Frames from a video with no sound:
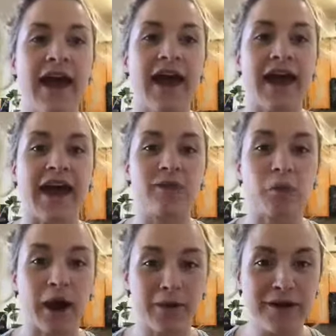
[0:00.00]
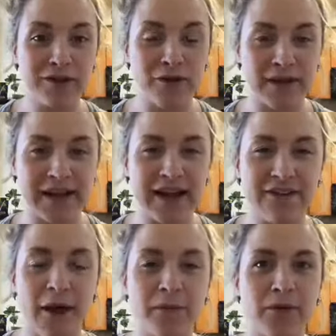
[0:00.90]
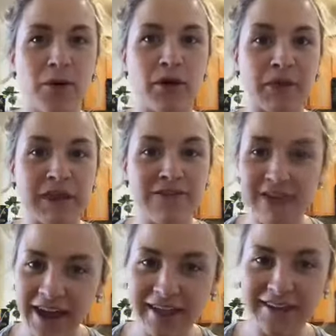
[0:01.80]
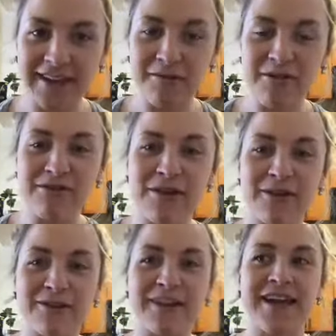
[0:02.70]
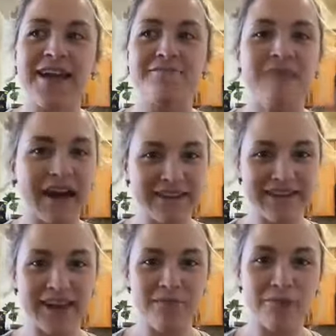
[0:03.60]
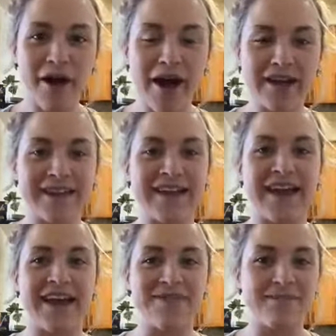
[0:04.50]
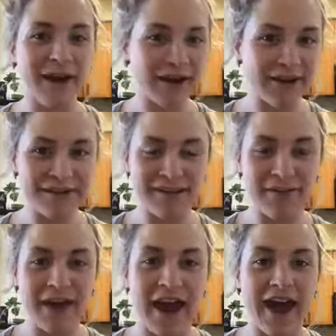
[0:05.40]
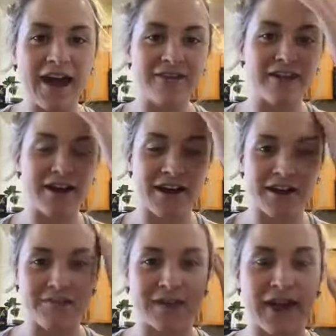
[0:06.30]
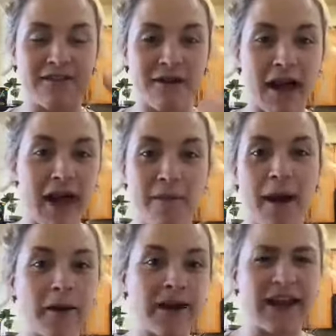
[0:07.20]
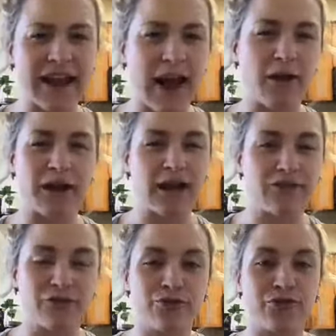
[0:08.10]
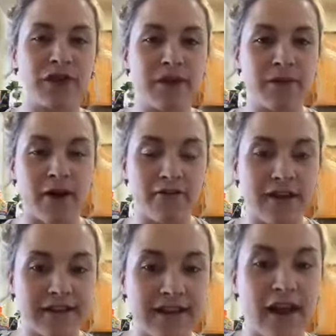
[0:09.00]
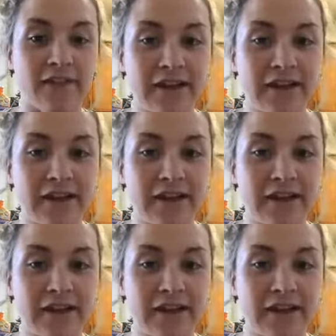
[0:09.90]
And what I want to do is kind of help you alleviate some of those mindset blocks and barriers that we have um, kind of about eating out and kind of food freedom and all that stuff.